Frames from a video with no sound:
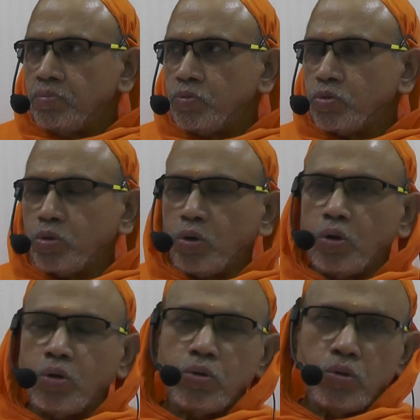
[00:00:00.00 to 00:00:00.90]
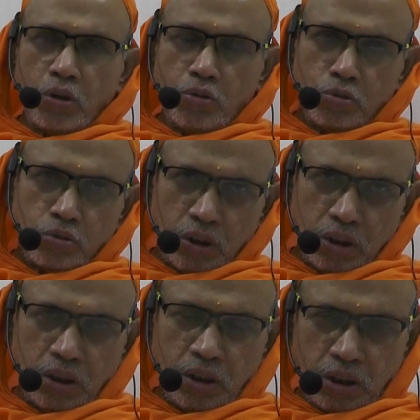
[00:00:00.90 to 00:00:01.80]
So you have to
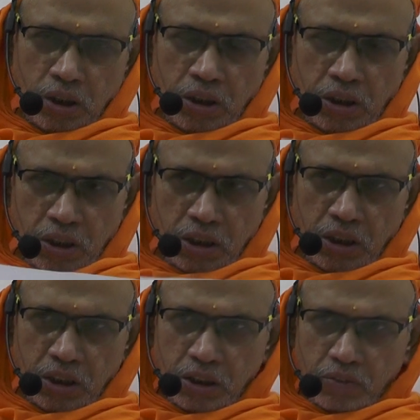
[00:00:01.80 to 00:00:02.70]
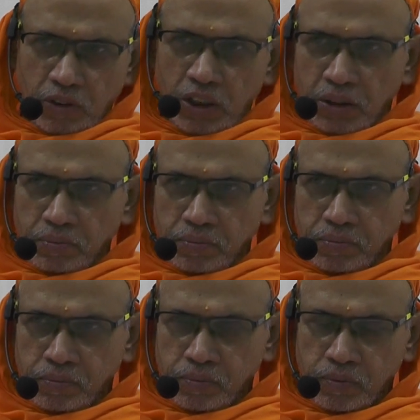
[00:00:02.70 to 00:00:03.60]
think in an integrated way,
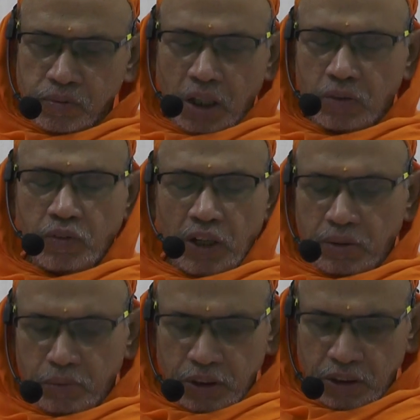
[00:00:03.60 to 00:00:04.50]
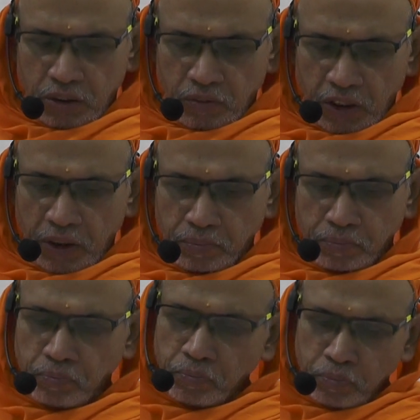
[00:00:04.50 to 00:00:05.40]
not fragmented way.
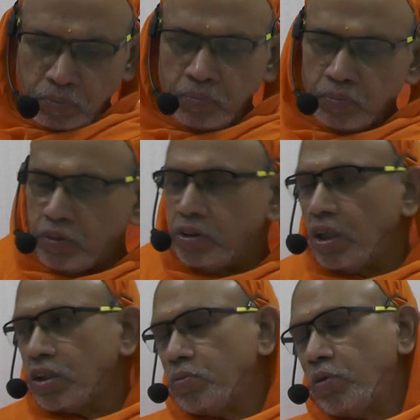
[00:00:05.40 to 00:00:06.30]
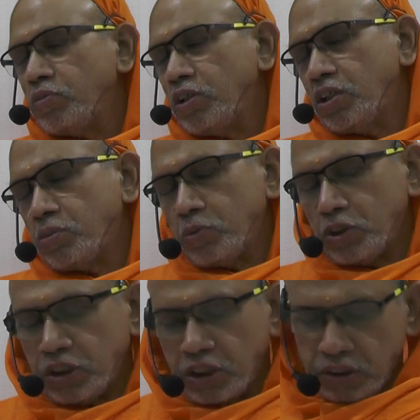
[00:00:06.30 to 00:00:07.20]
These are some of the
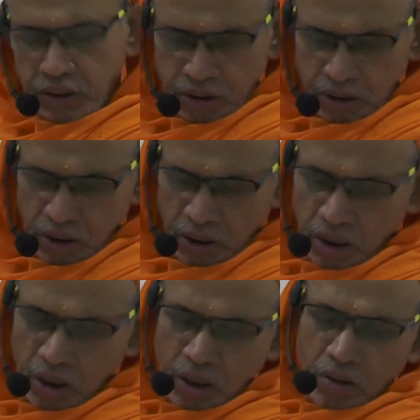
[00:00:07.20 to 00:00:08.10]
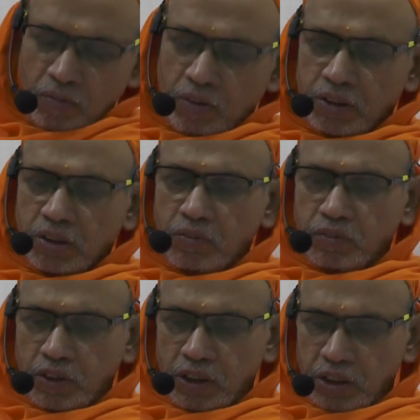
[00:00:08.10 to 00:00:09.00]
litmus tests for
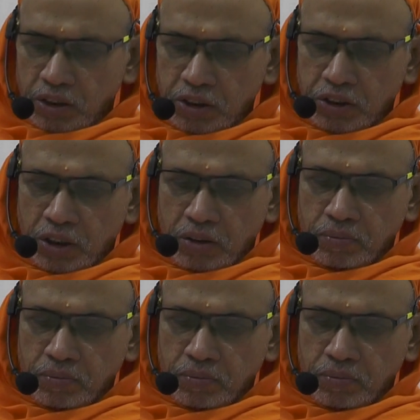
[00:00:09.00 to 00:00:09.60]
self-realization.